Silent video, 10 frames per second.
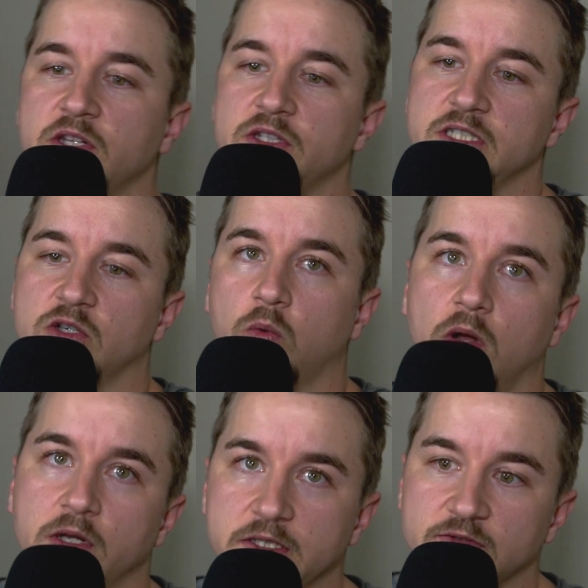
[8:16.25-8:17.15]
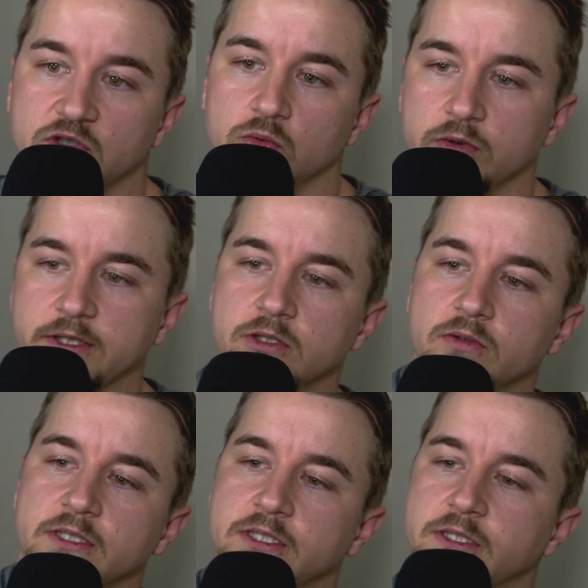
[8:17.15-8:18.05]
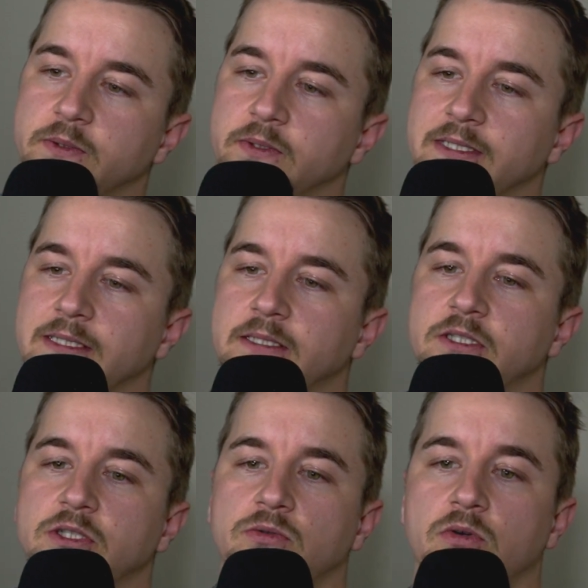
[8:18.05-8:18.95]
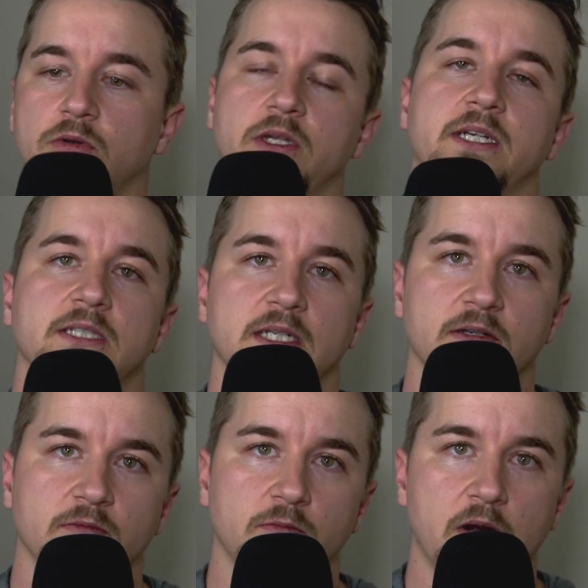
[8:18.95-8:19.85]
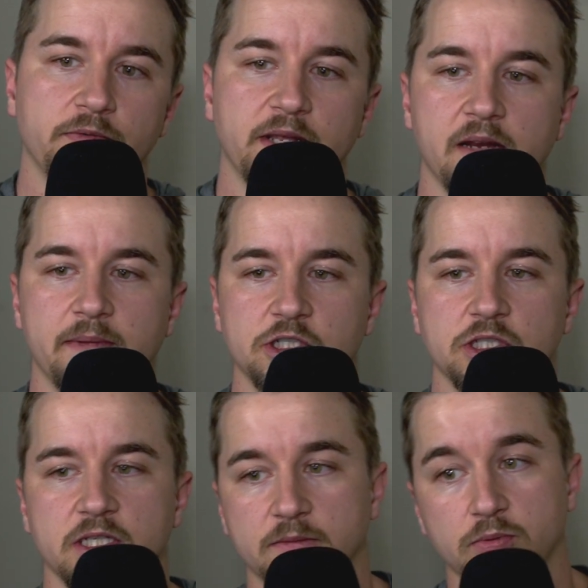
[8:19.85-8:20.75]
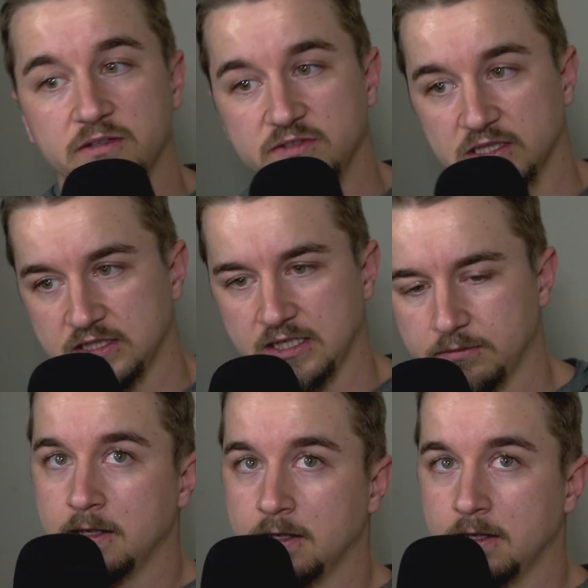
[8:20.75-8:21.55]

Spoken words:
the quality of school that you're going to is to go the LinkedIn route that I mentioned in the previous step.